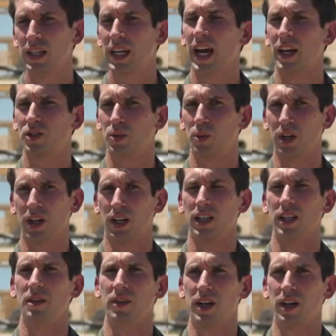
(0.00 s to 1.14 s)
Yeah, so we're going to
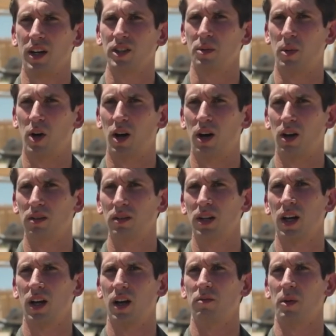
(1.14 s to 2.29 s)
leave here
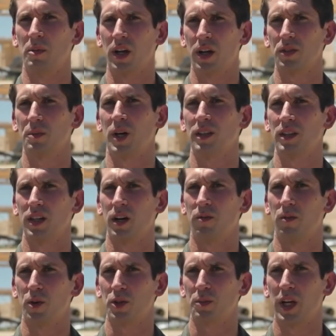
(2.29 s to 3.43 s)
tomorrow from Davis-Monthan Air
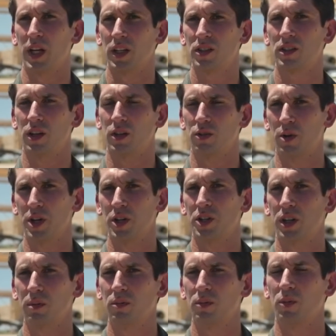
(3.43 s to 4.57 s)
Force Base, a
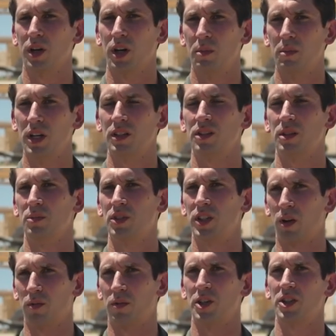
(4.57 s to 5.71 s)
3-ship. We're going to meet some
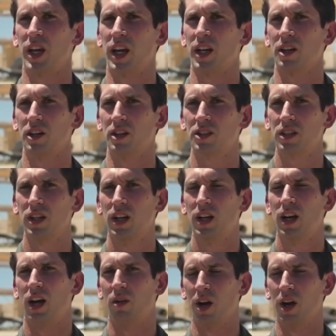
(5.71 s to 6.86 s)
Selfridge tankers
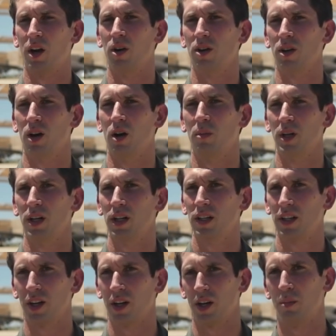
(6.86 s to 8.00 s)
around Oklahoma.
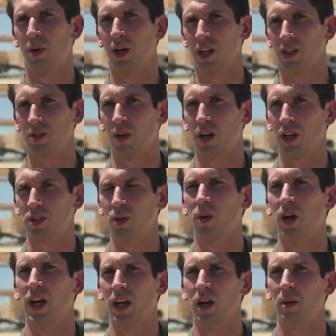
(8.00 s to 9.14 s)
They're going to bring us the rest of
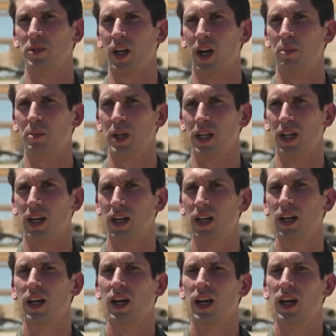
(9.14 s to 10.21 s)
the way up to Alpena.